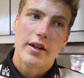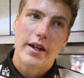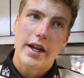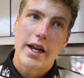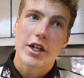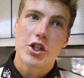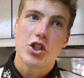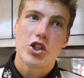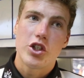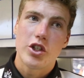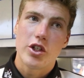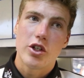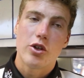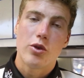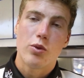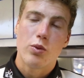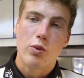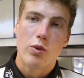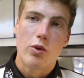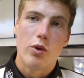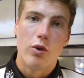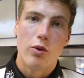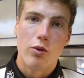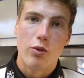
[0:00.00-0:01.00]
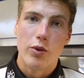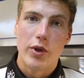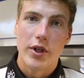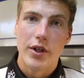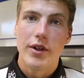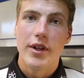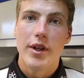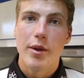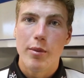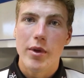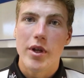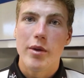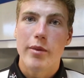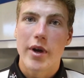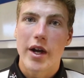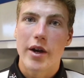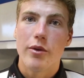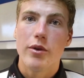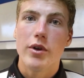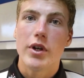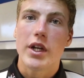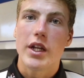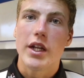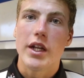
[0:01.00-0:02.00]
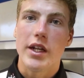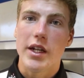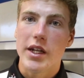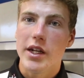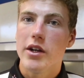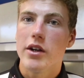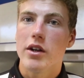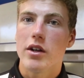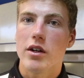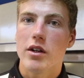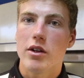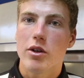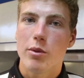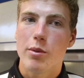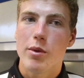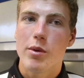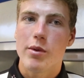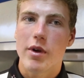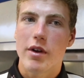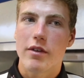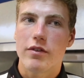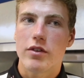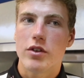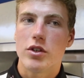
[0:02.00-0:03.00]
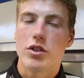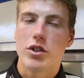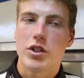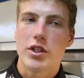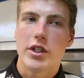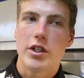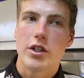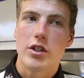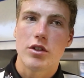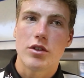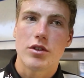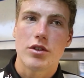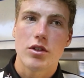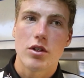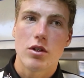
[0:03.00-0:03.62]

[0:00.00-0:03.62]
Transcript: next year will really be my rookie year. It'll be my first year.